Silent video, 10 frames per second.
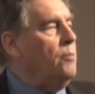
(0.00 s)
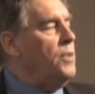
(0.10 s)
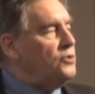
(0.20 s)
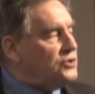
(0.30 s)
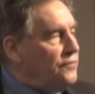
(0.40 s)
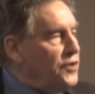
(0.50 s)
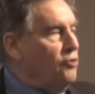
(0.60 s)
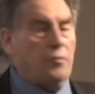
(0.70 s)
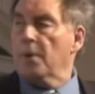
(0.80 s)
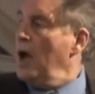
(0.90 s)
Now, most of
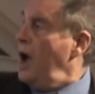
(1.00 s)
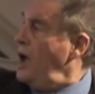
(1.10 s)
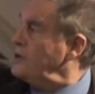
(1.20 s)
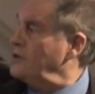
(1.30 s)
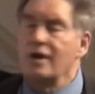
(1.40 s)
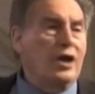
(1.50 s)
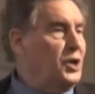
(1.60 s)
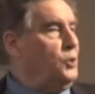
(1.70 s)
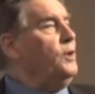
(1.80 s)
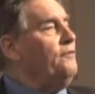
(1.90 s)
Europe has
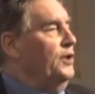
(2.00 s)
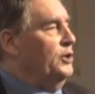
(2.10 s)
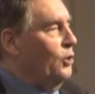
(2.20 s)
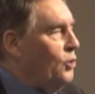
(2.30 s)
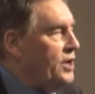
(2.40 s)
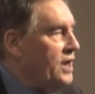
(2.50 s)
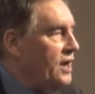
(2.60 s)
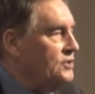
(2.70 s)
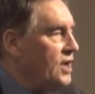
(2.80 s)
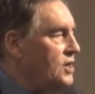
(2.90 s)
equivalent
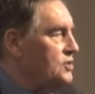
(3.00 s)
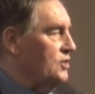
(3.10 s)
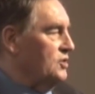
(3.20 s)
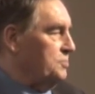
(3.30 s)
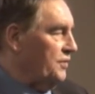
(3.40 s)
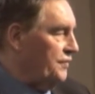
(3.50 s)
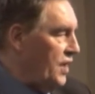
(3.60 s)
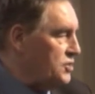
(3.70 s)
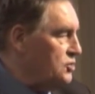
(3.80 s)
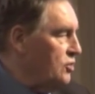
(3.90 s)
organizations,
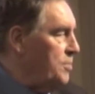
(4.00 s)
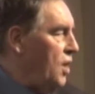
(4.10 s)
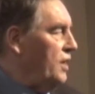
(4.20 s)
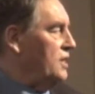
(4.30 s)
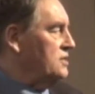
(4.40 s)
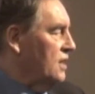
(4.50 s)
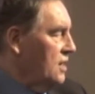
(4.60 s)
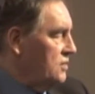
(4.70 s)
professional bodies,